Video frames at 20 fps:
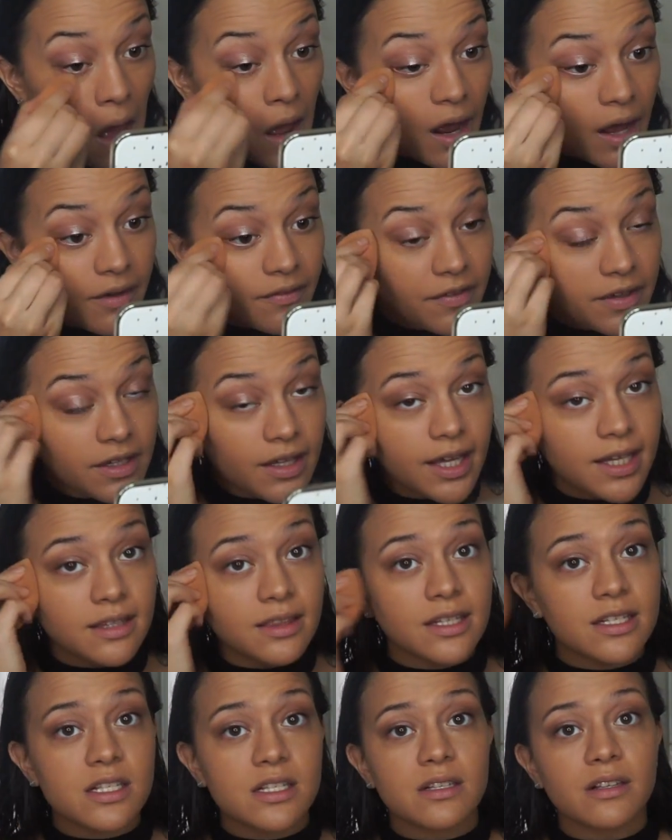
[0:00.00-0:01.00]
I feel like
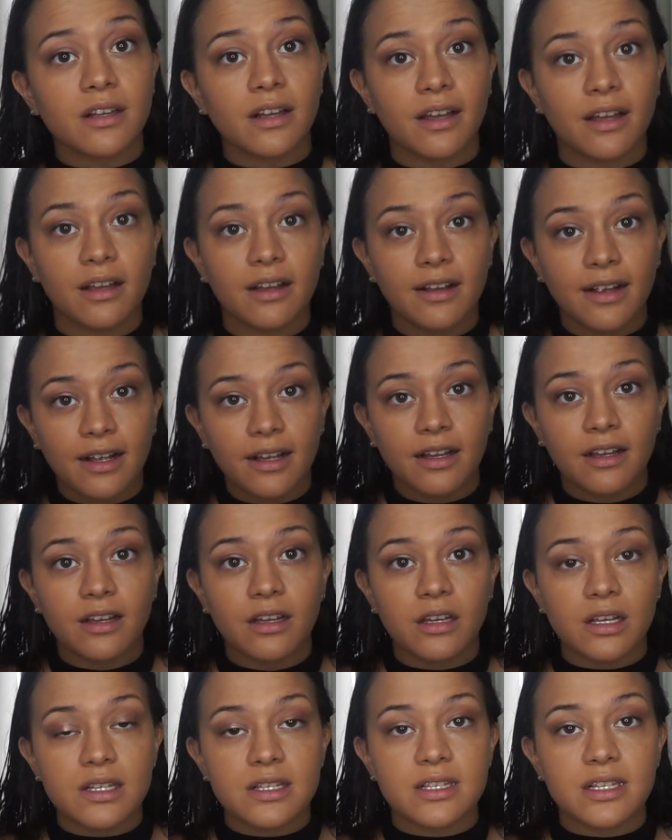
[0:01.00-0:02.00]
this
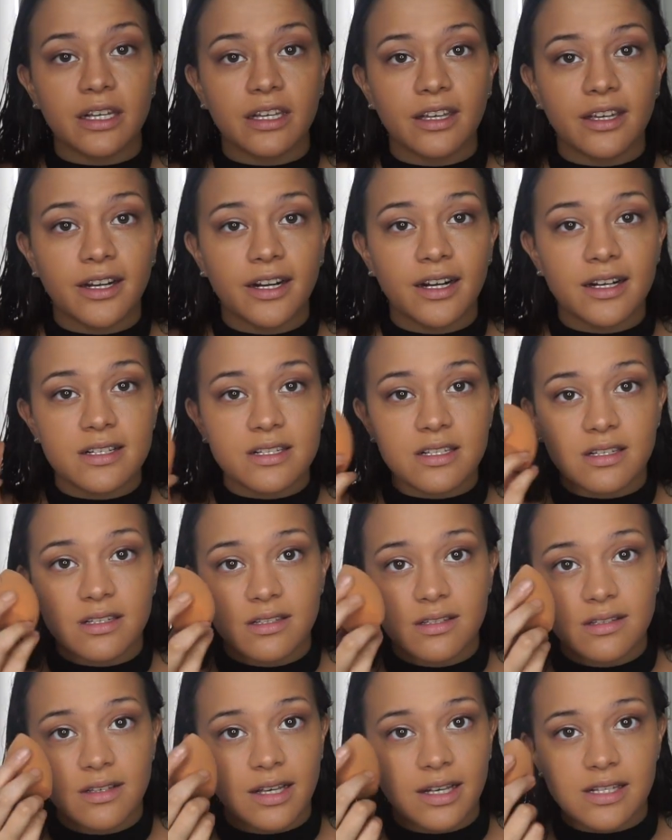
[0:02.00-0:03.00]
concealer
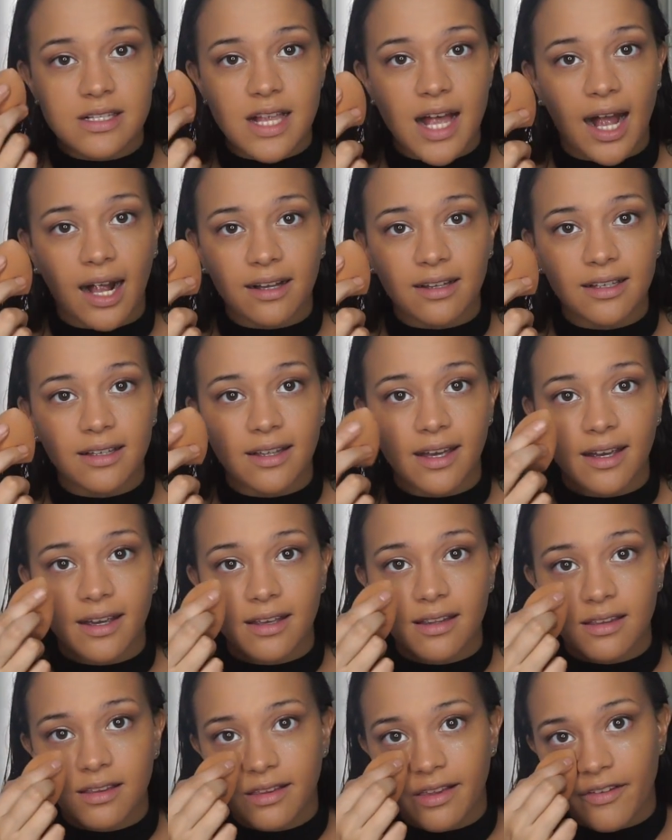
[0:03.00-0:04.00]
is exactly
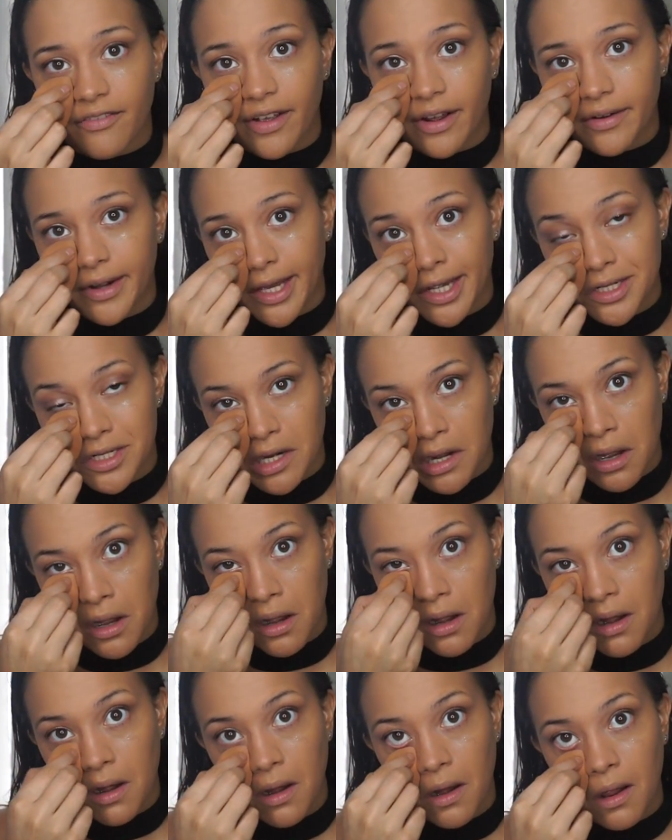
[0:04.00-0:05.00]
like the foundation.
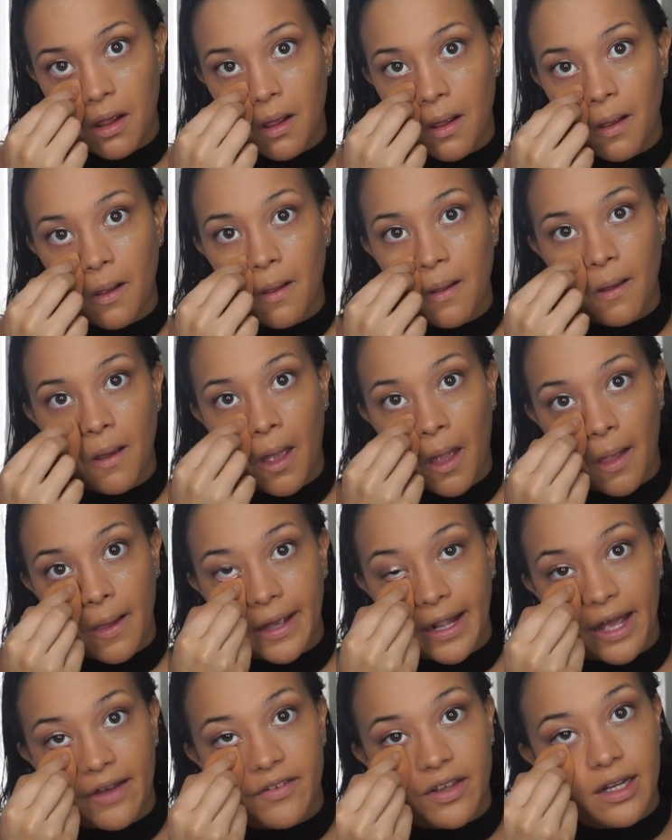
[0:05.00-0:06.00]

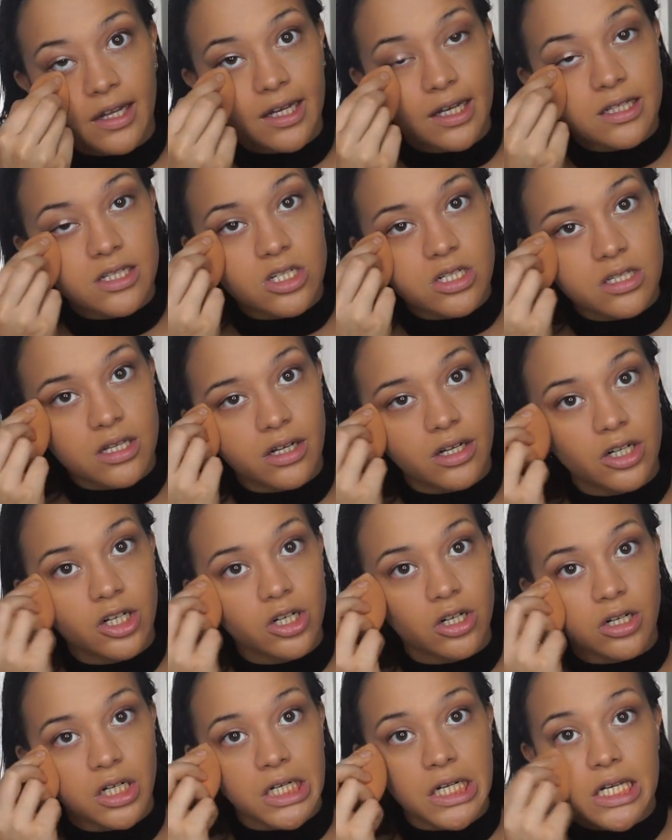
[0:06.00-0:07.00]
Like I feel like it's just gonna
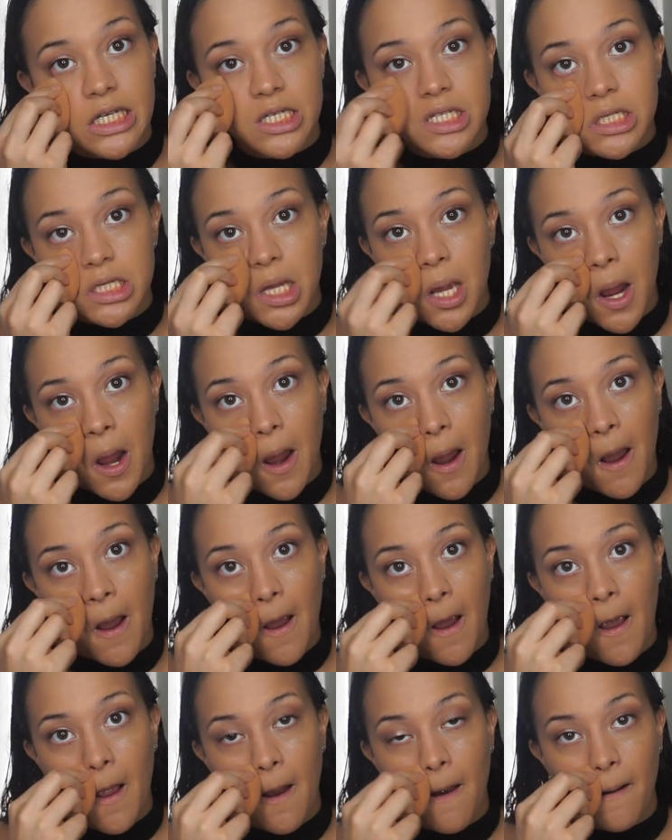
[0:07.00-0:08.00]
crease
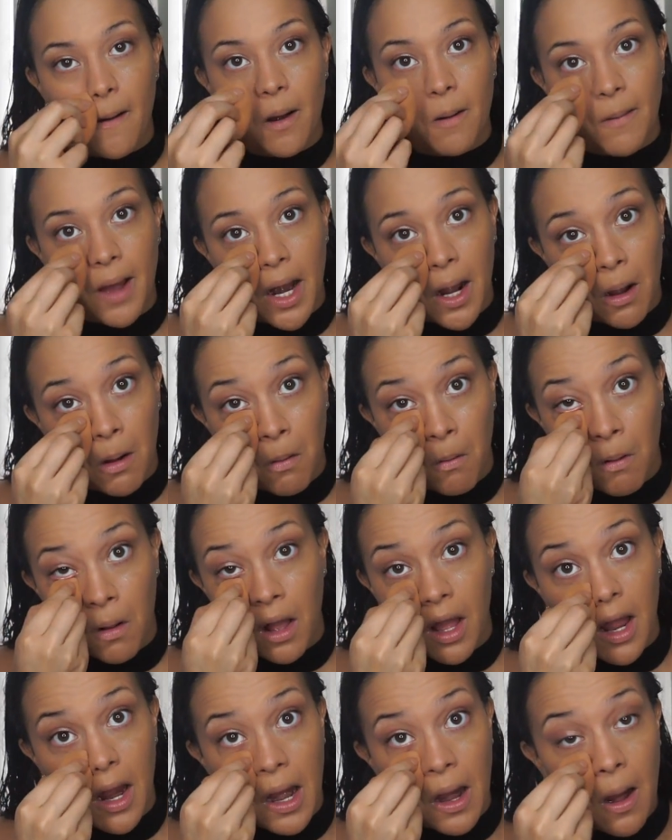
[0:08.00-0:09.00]
no matter
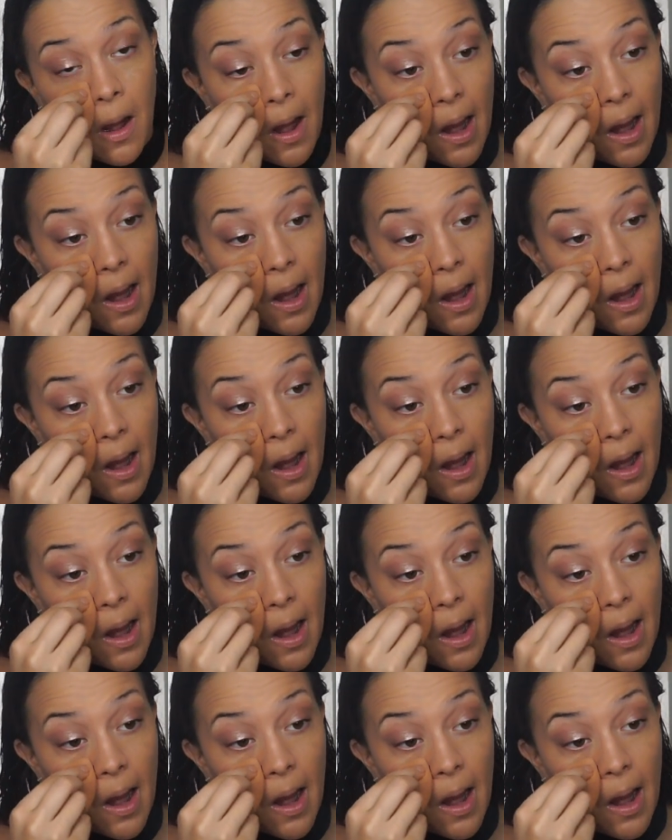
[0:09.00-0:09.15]
what.